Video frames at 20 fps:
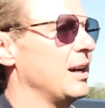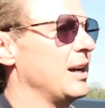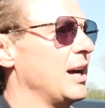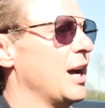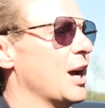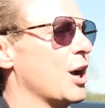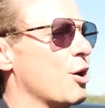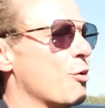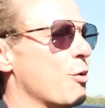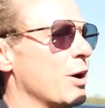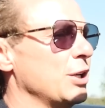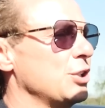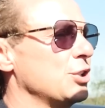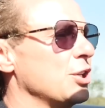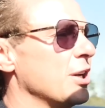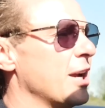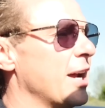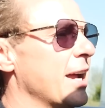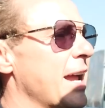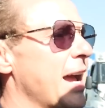a
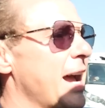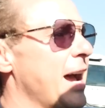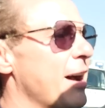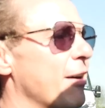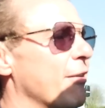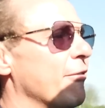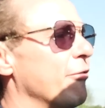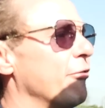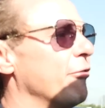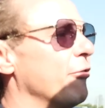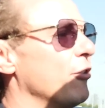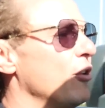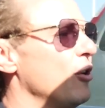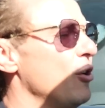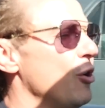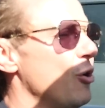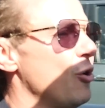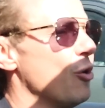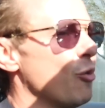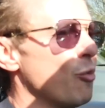question I have
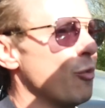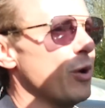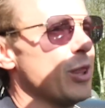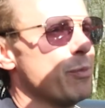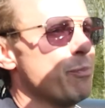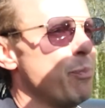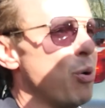with